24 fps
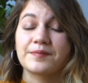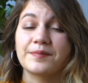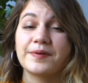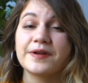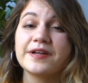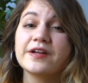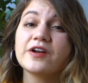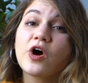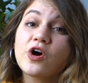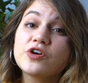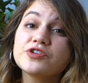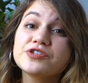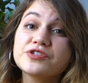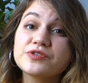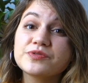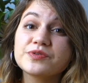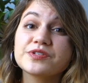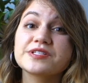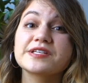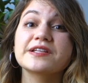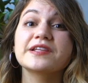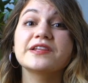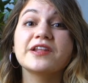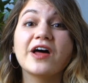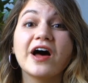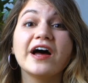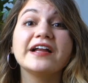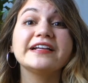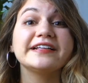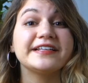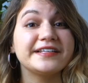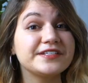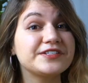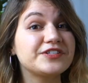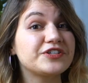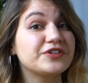But it also is a
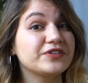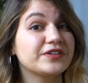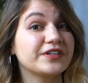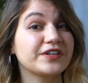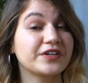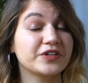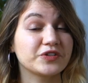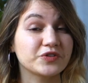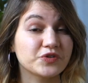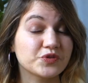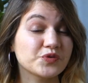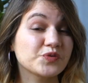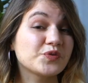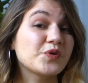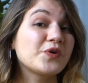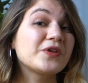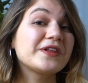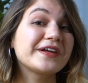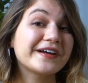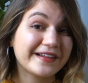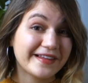lot easier to control